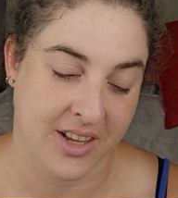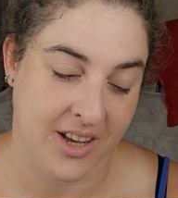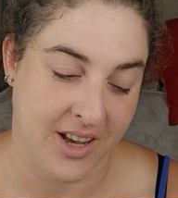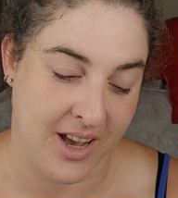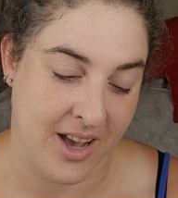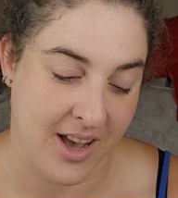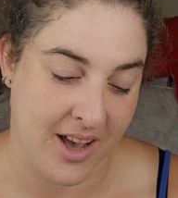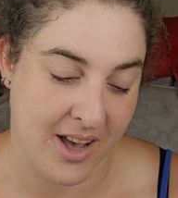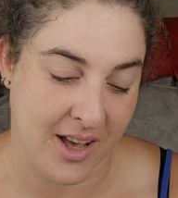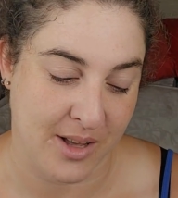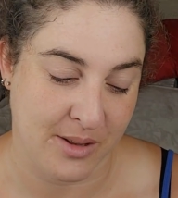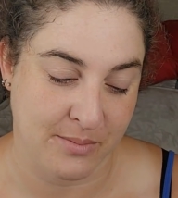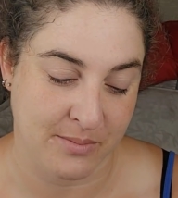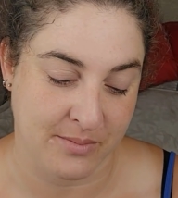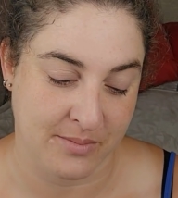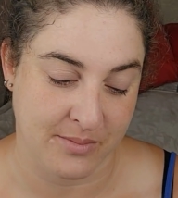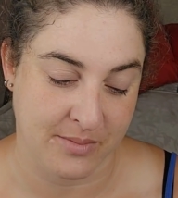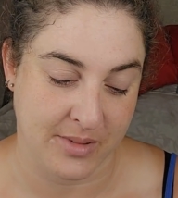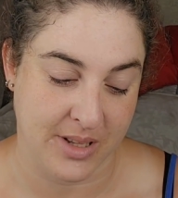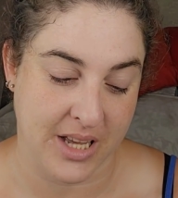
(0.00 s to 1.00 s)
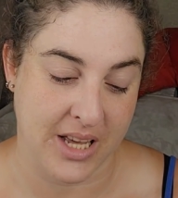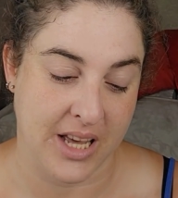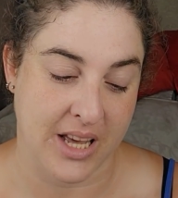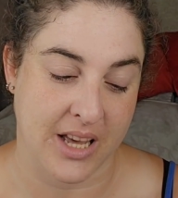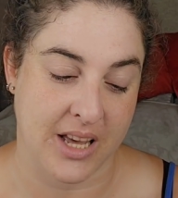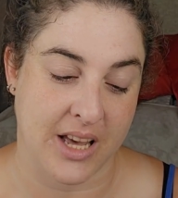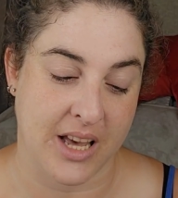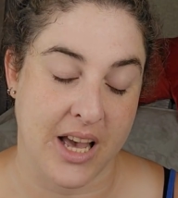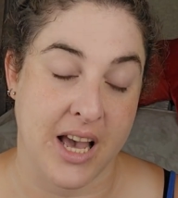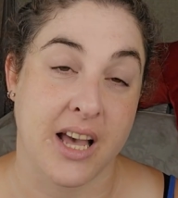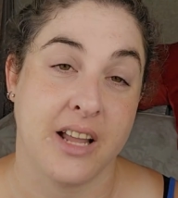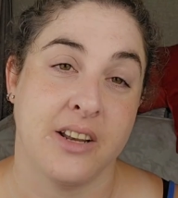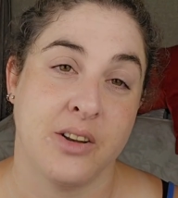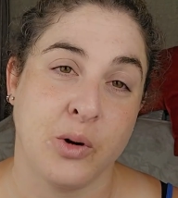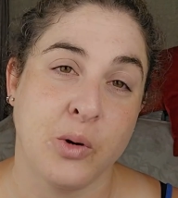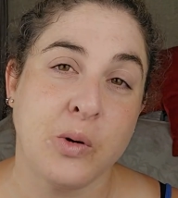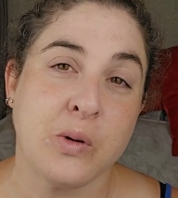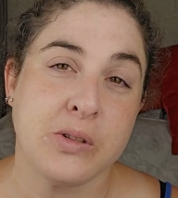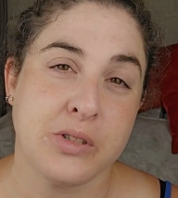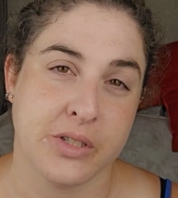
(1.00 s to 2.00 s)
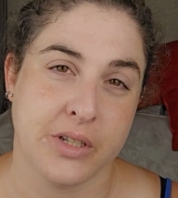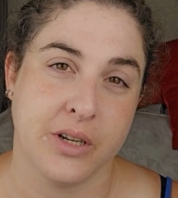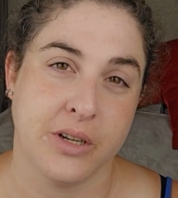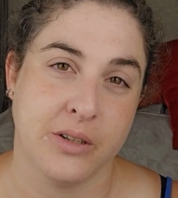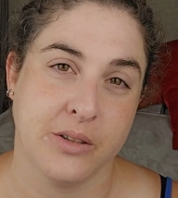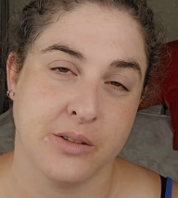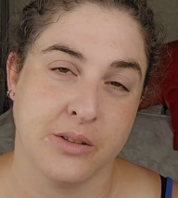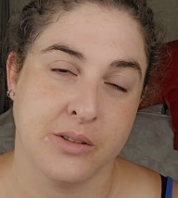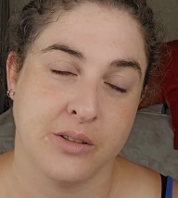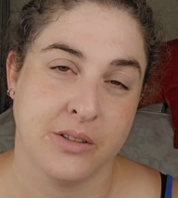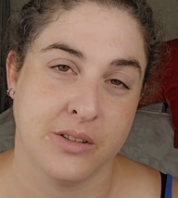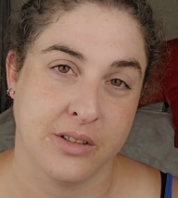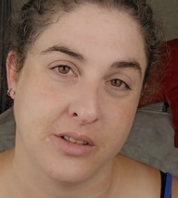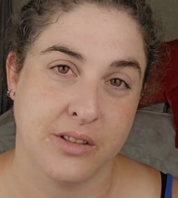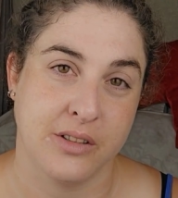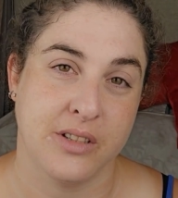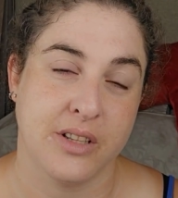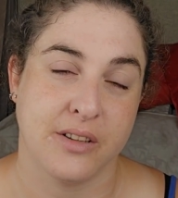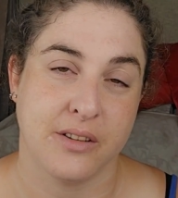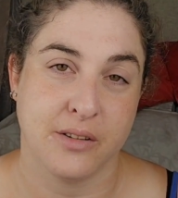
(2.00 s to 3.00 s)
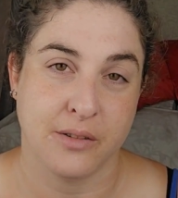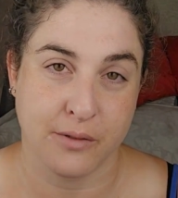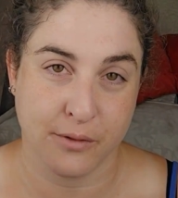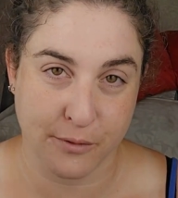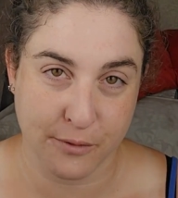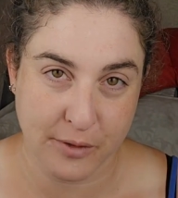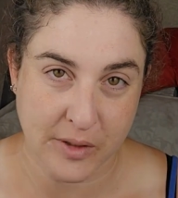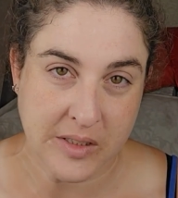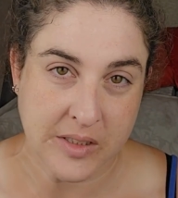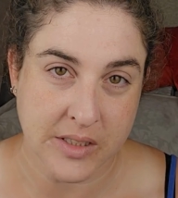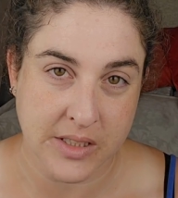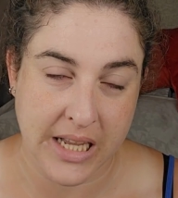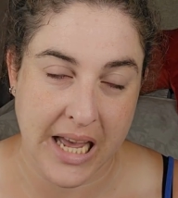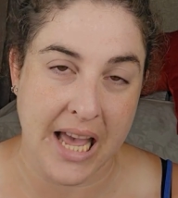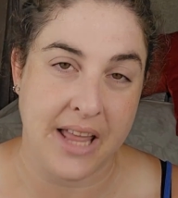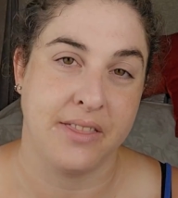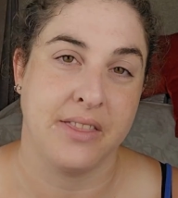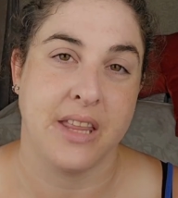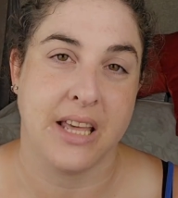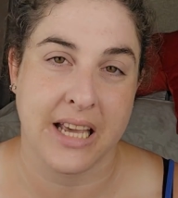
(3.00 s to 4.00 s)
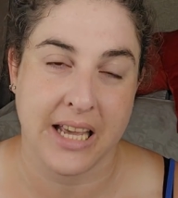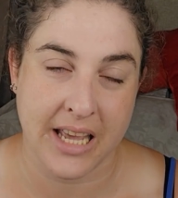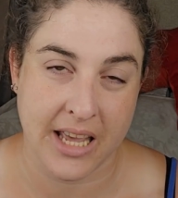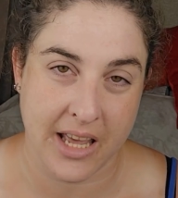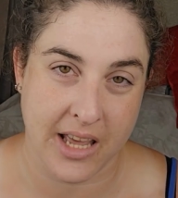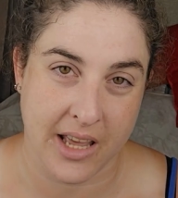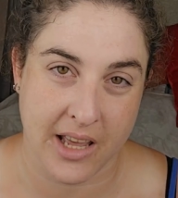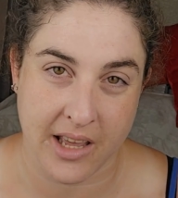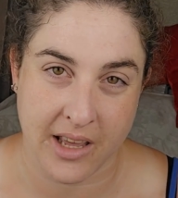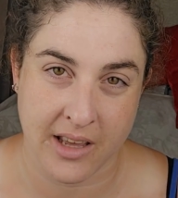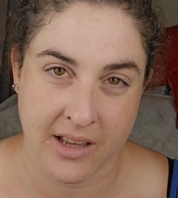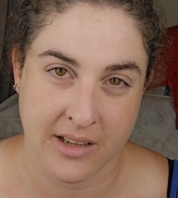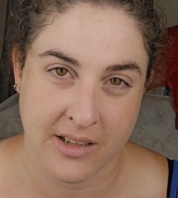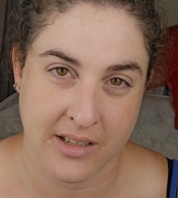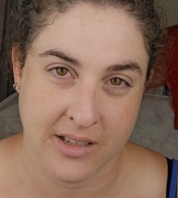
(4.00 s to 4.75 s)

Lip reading: And also the wil and the hê,